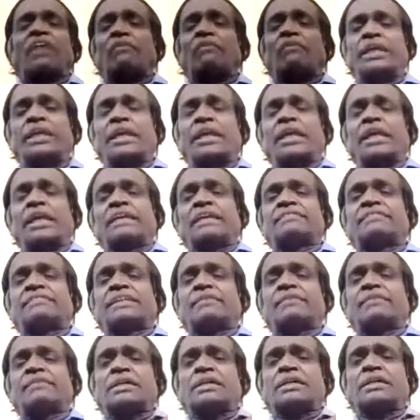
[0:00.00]
we were traveling,
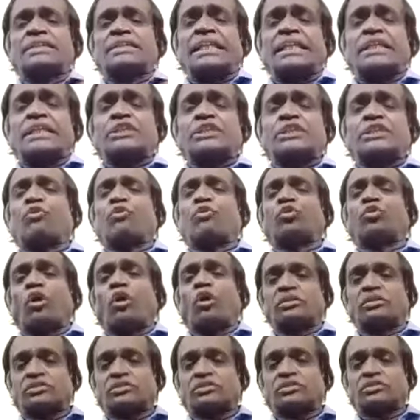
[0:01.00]
he received a series
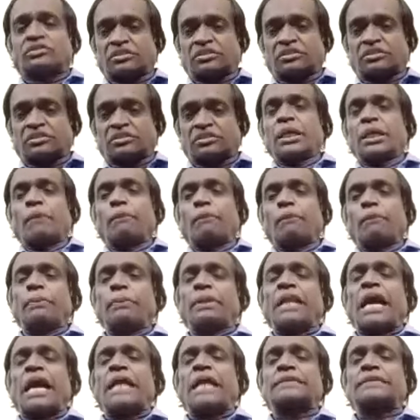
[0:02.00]
of phone calls.
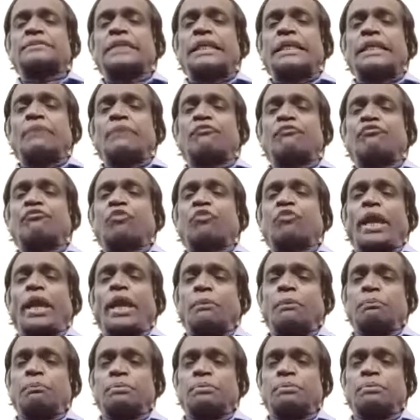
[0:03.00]
People
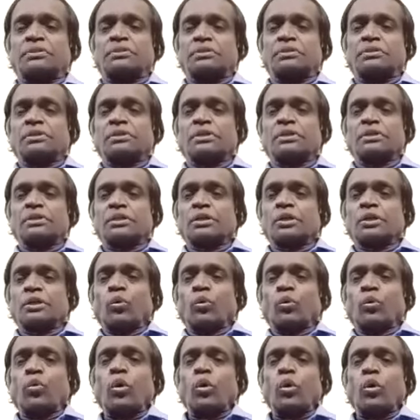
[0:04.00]
asking him for help.
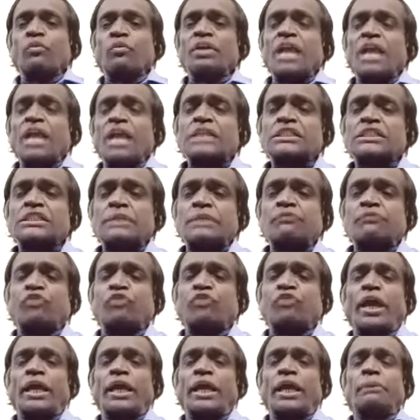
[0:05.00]

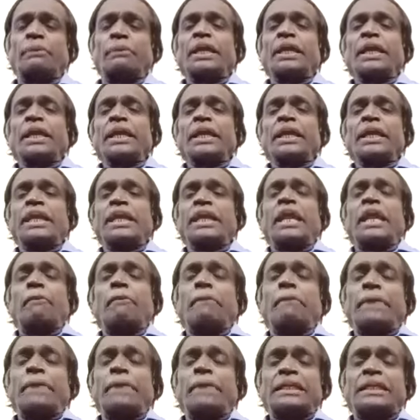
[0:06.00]
Whoever asked him for help,
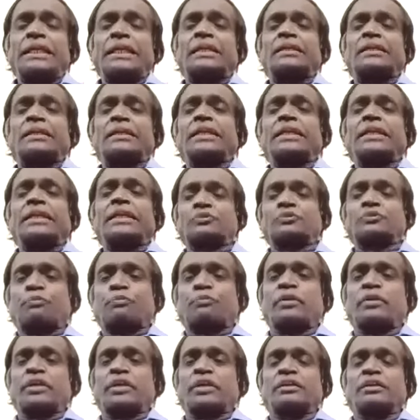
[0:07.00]
he
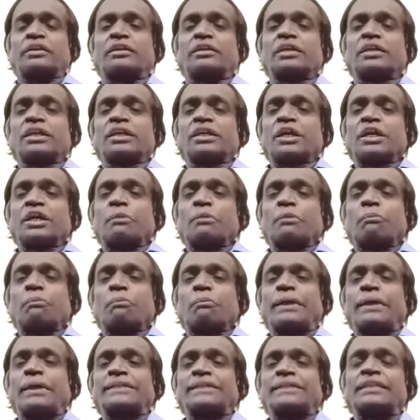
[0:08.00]
immediately responded
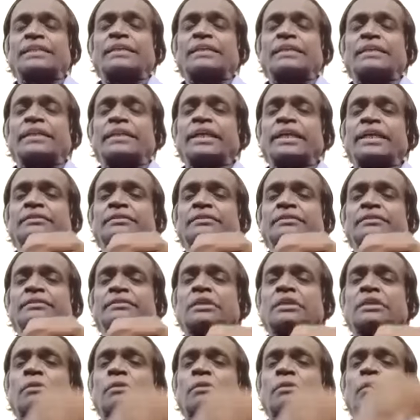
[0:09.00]
by sending
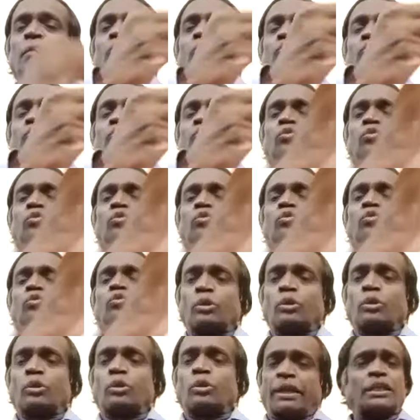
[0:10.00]
some amount through
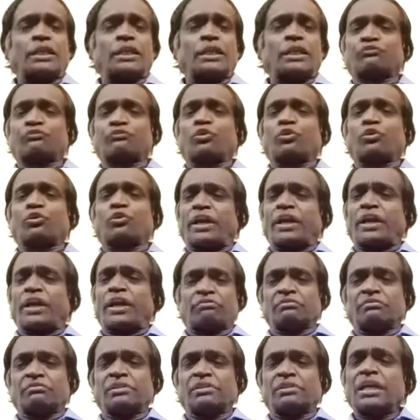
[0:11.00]
Google Pay, at least 4
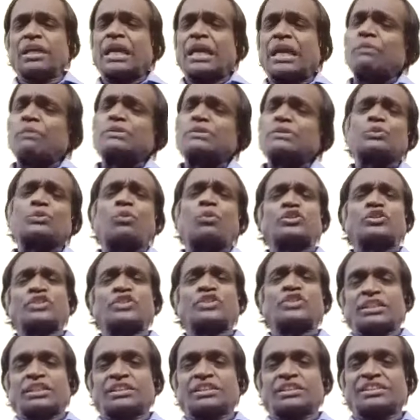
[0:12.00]
or 5. I
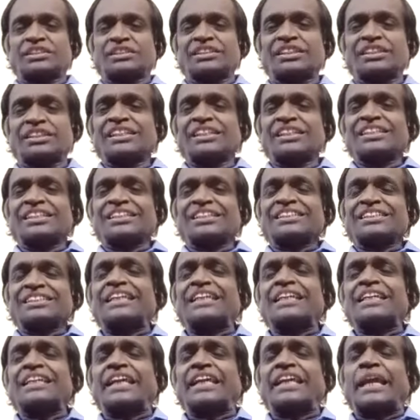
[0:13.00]
was just watching.
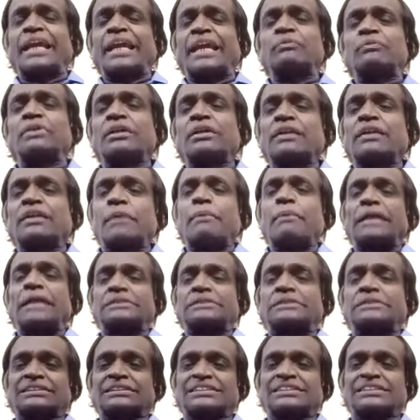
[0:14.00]
Then came
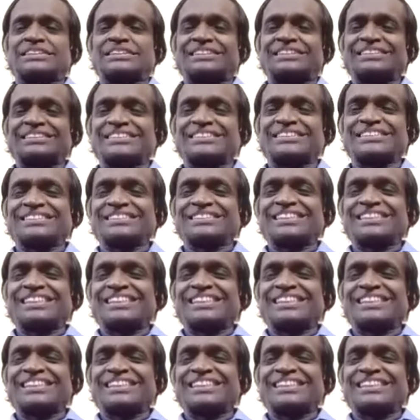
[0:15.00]
the climax.